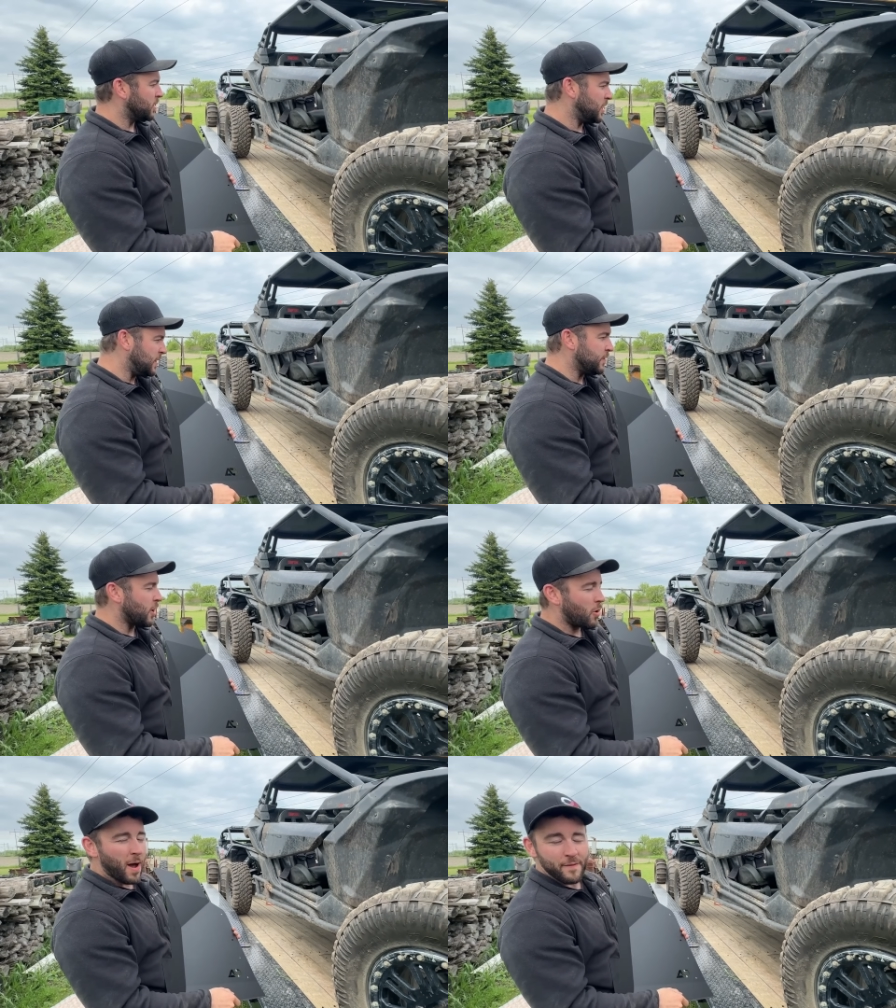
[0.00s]
Even
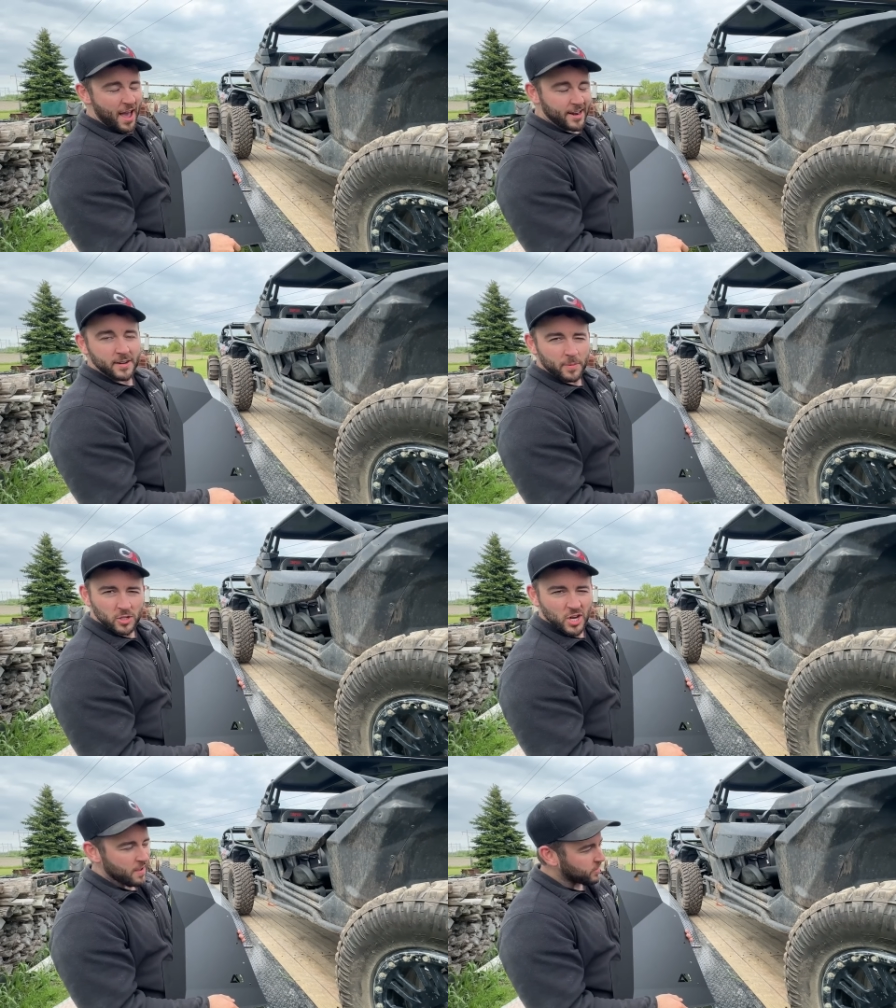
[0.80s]
though I've added a
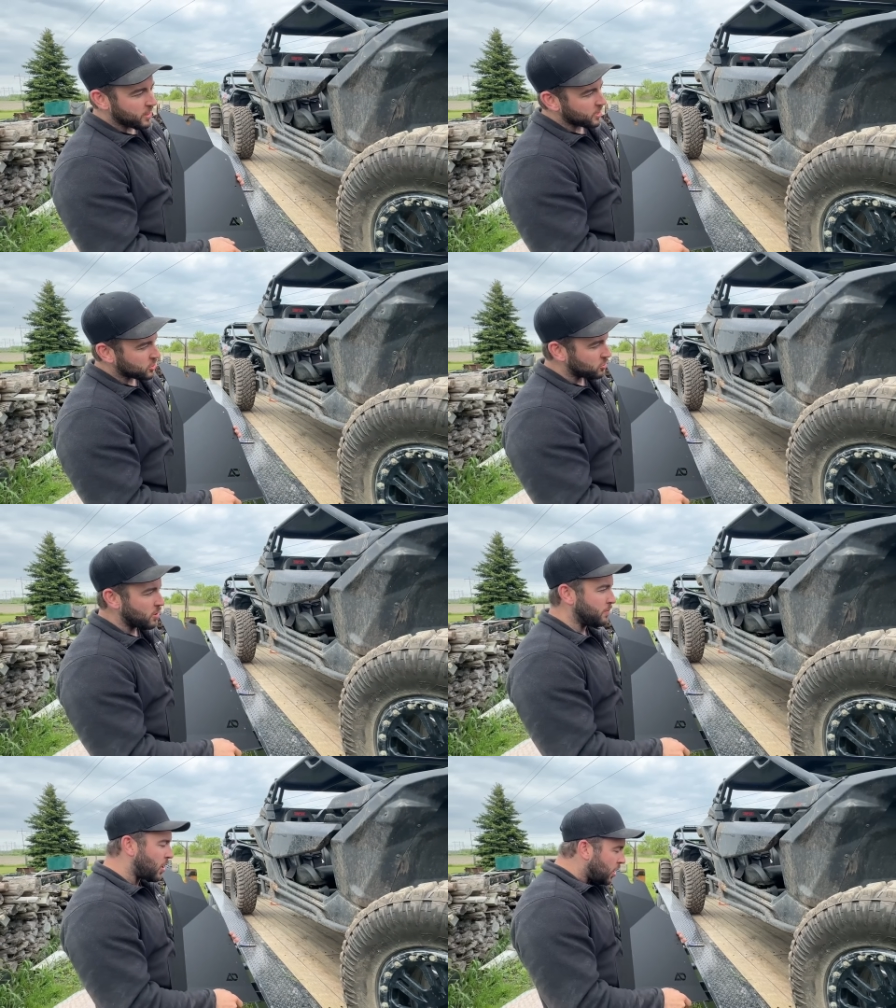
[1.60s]
bunch of heavy things to
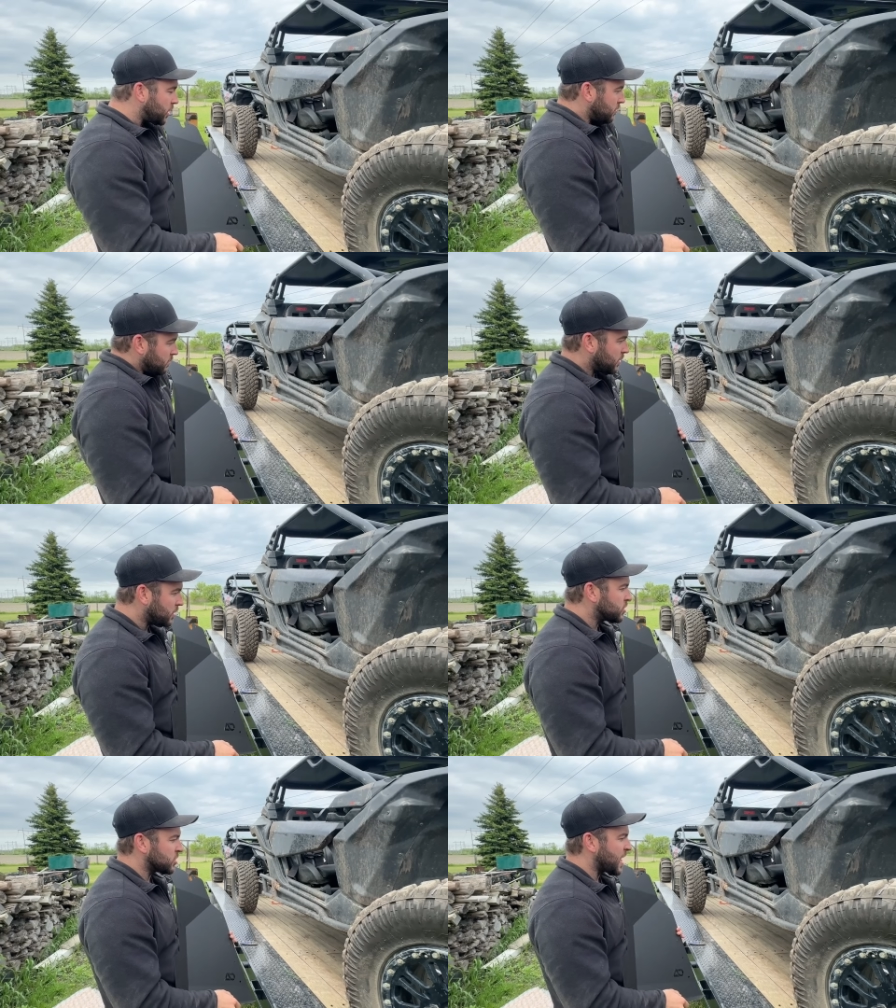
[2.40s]
it, but
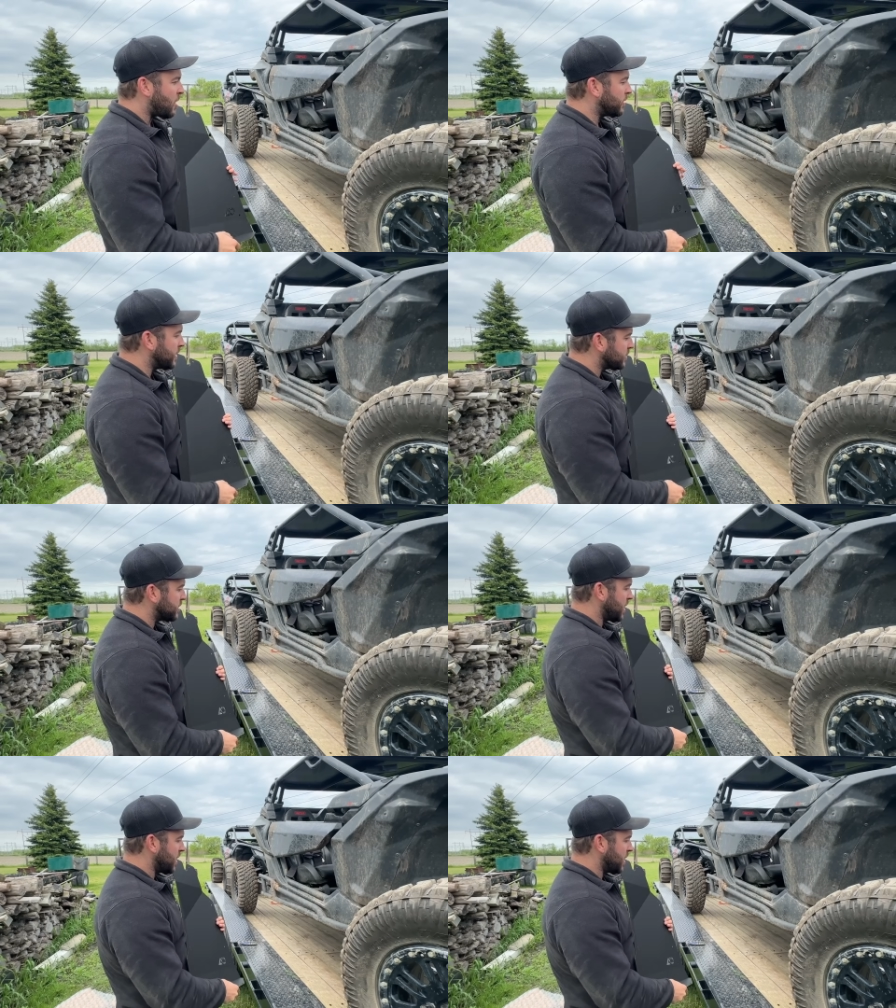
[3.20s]
it's just how it is.